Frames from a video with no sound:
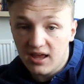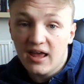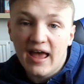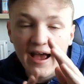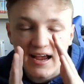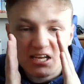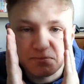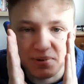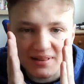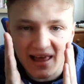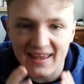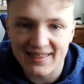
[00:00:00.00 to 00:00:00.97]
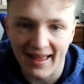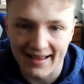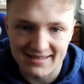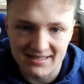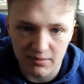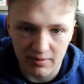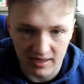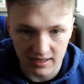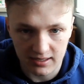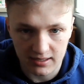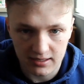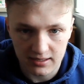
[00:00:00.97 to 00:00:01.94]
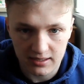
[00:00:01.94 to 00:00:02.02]
Explain that to me.
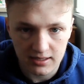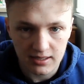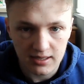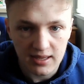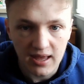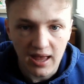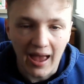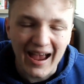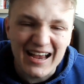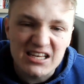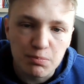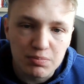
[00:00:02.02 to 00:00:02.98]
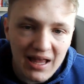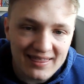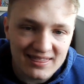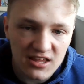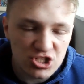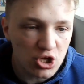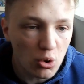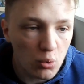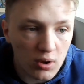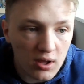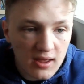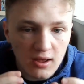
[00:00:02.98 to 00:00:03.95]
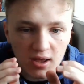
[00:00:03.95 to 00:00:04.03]
Explain, there's no,
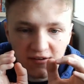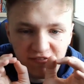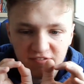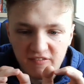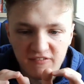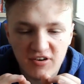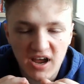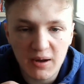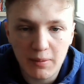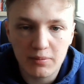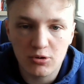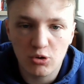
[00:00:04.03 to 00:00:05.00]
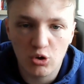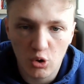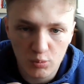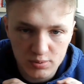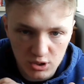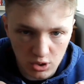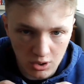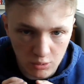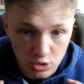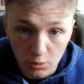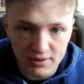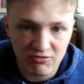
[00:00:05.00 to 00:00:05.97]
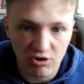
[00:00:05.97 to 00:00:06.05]
for any people who
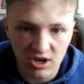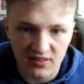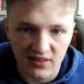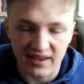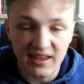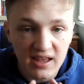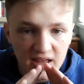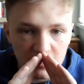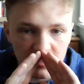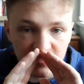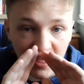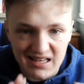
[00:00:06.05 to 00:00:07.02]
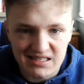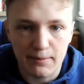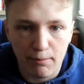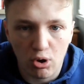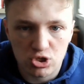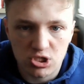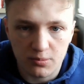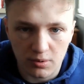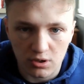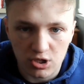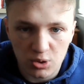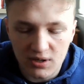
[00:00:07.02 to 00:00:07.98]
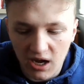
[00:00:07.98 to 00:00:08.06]
don't play Rocket League, that's impossible.
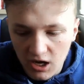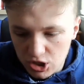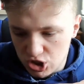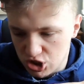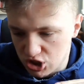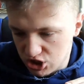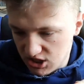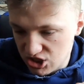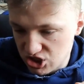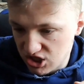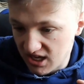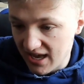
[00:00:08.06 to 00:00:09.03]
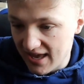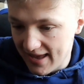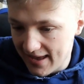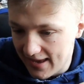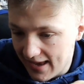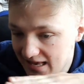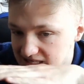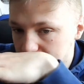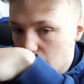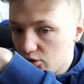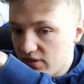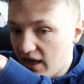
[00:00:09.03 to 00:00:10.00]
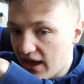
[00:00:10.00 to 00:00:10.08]
You can't literally hit a
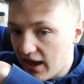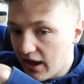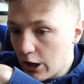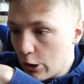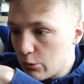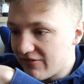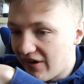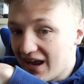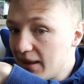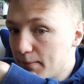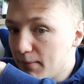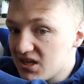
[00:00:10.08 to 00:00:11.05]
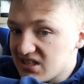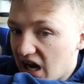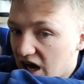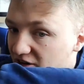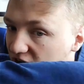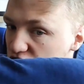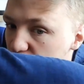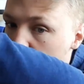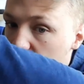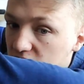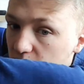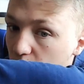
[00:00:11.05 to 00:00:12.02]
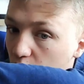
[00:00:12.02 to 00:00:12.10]
ball there without any misdirection on
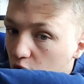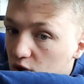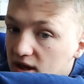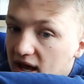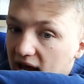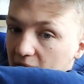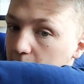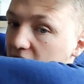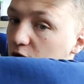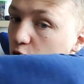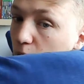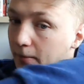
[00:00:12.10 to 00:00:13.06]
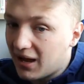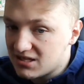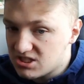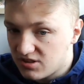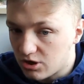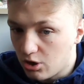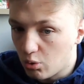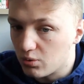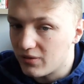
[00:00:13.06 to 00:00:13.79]
the ball and make it come back to the goal.